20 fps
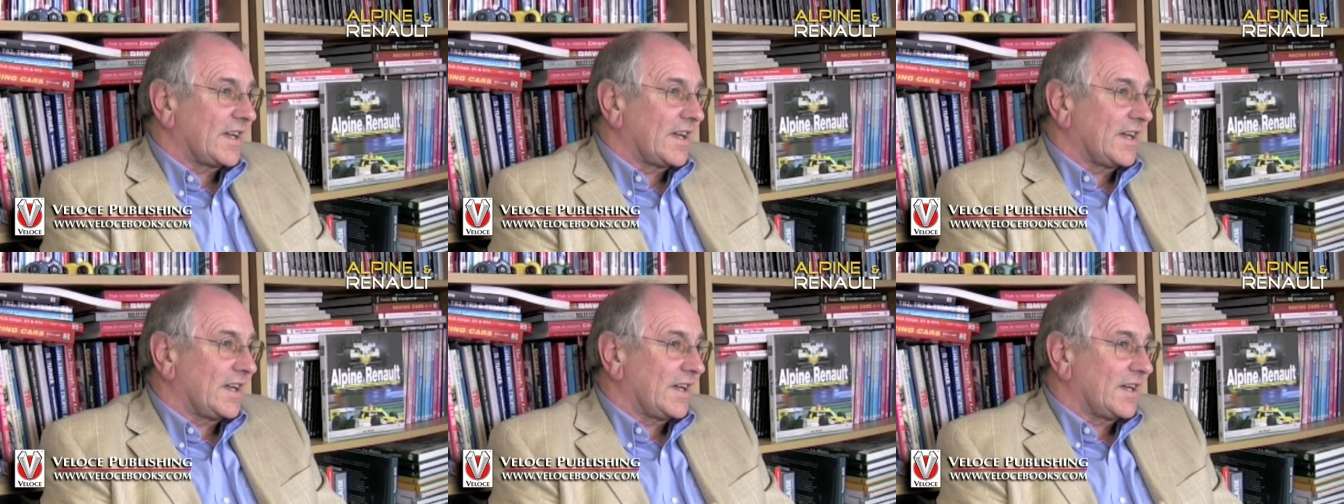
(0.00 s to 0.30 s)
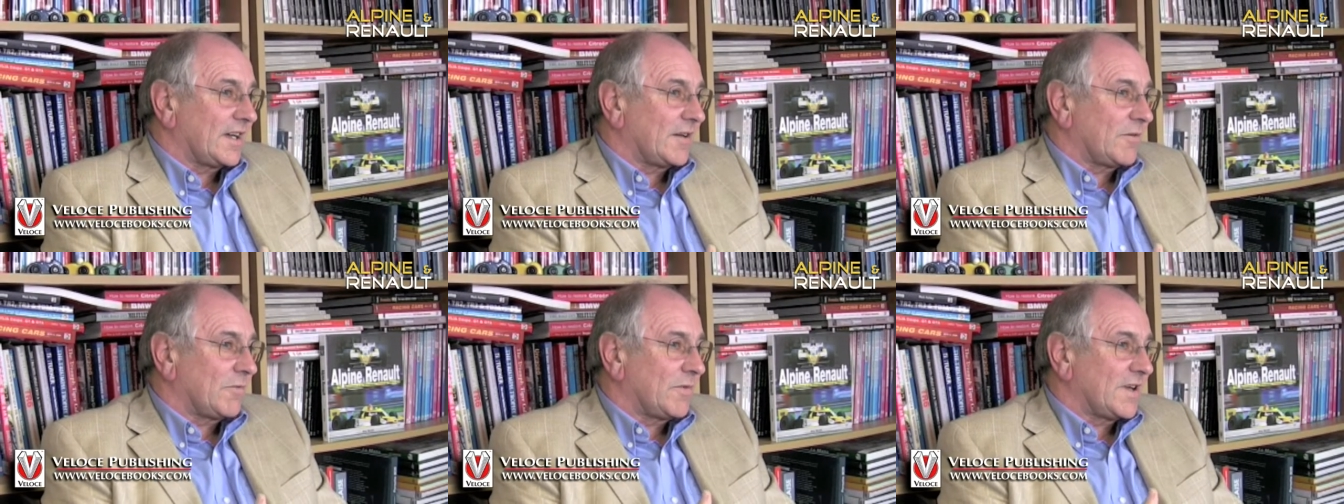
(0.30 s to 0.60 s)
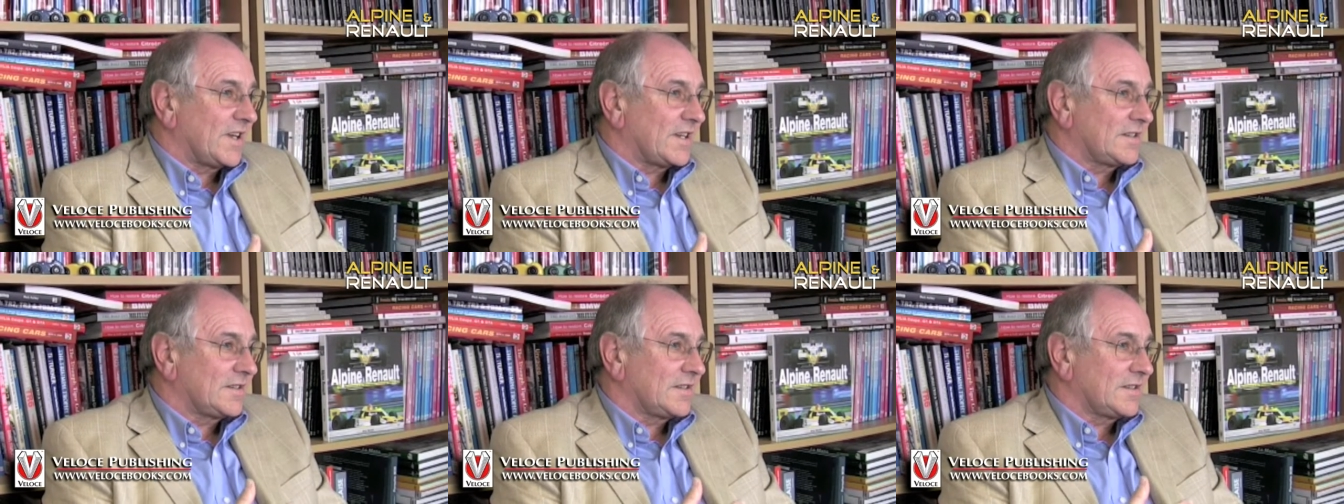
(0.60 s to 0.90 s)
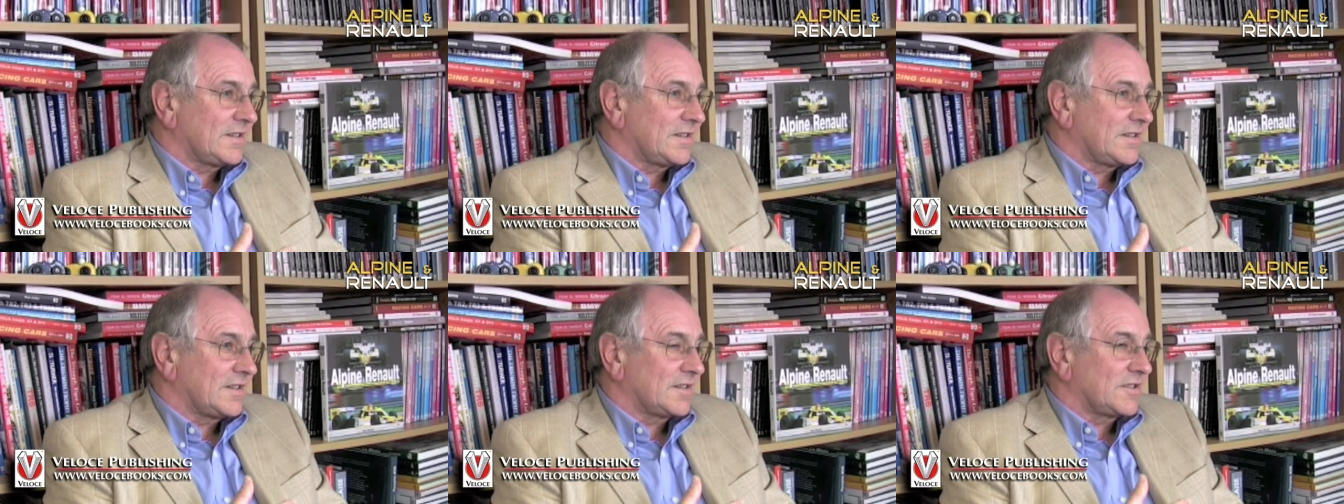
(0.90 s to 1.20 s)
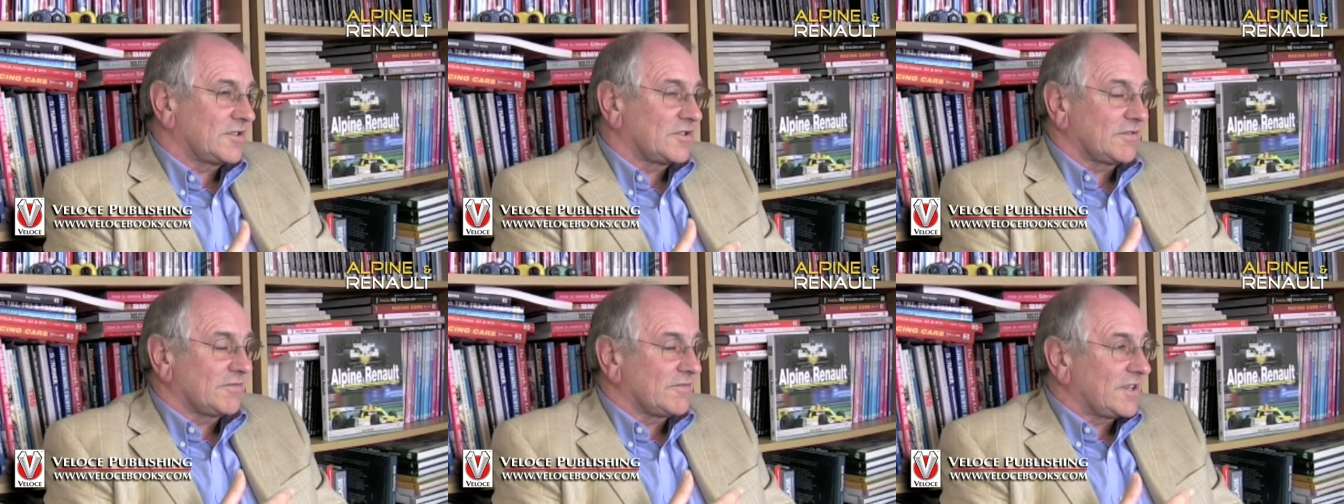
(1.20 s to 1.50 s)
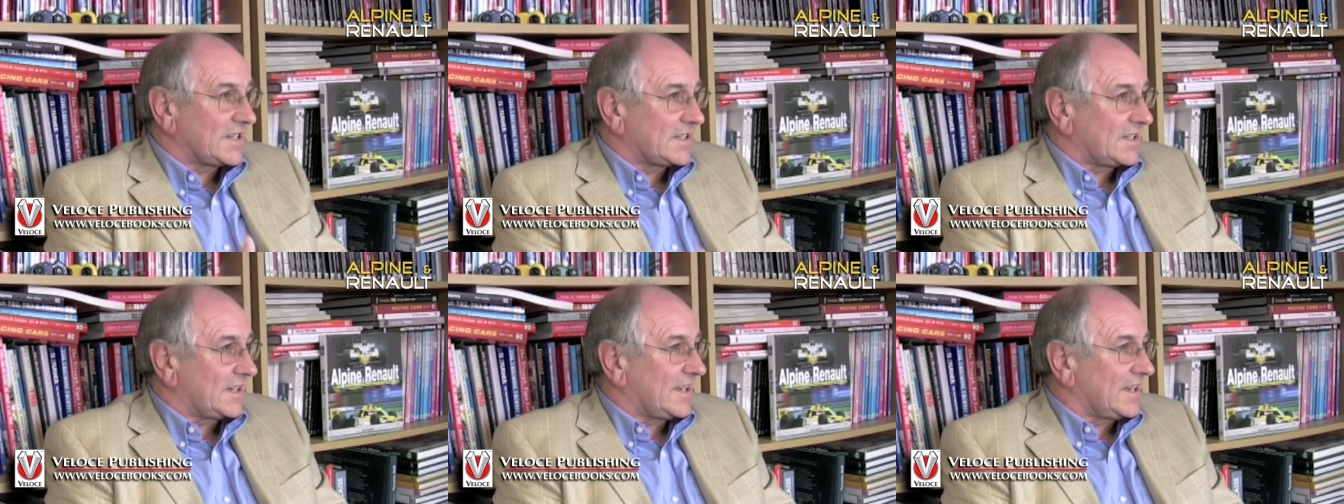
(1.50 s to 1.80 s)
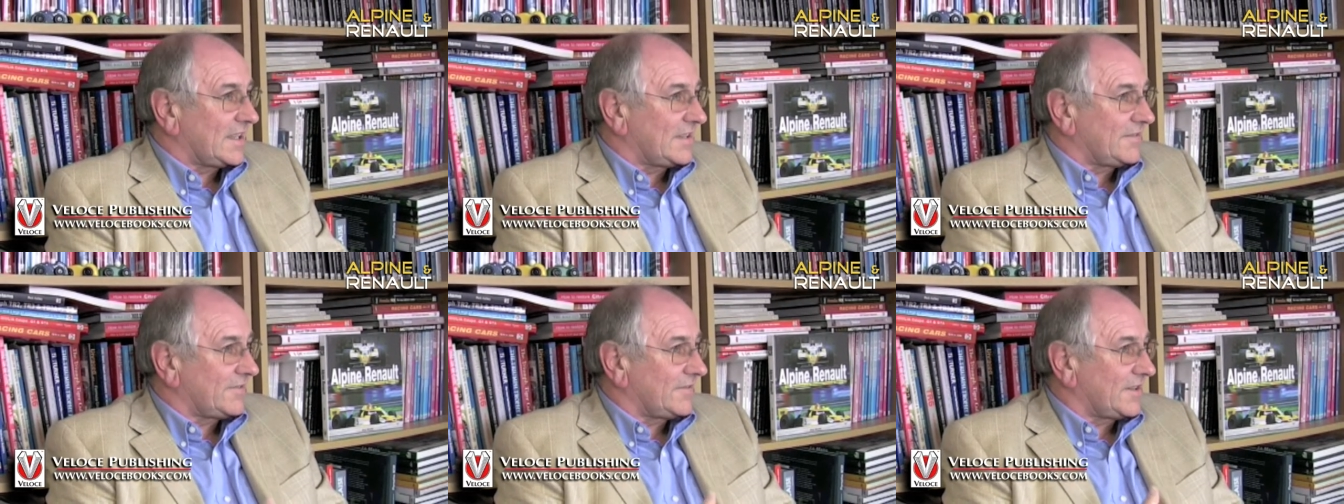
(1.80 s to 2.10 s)
uh, when Jean
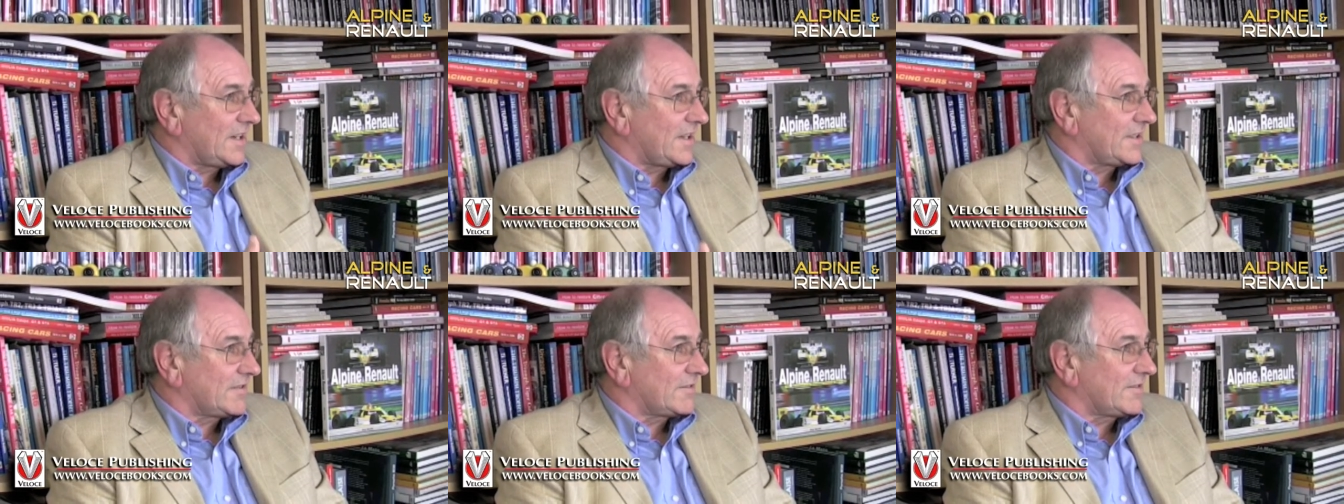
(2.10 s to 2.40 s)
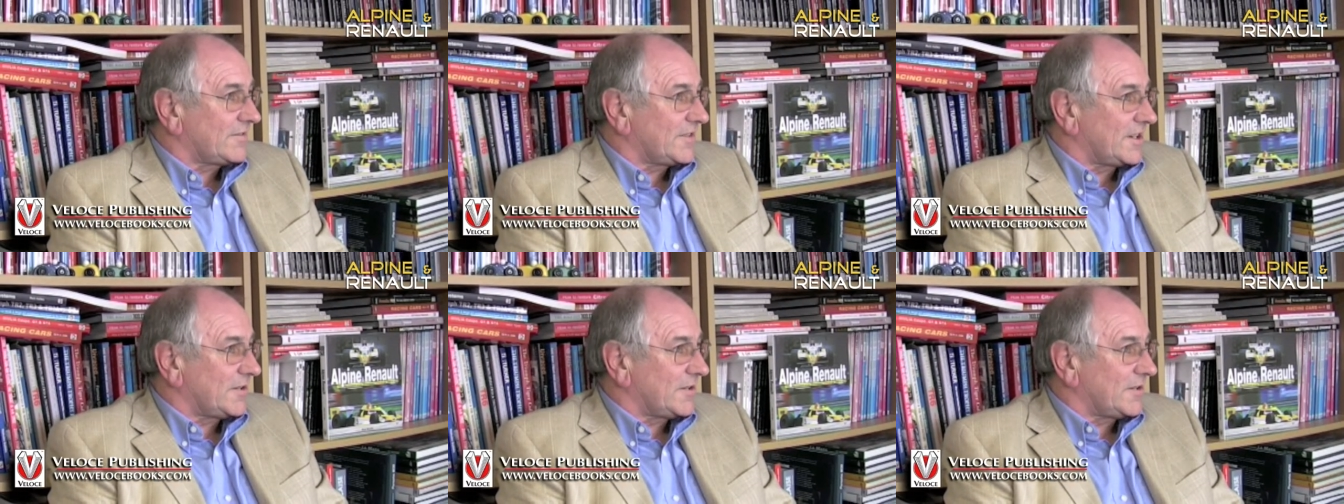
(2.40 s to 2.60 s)
Rédélé, the father of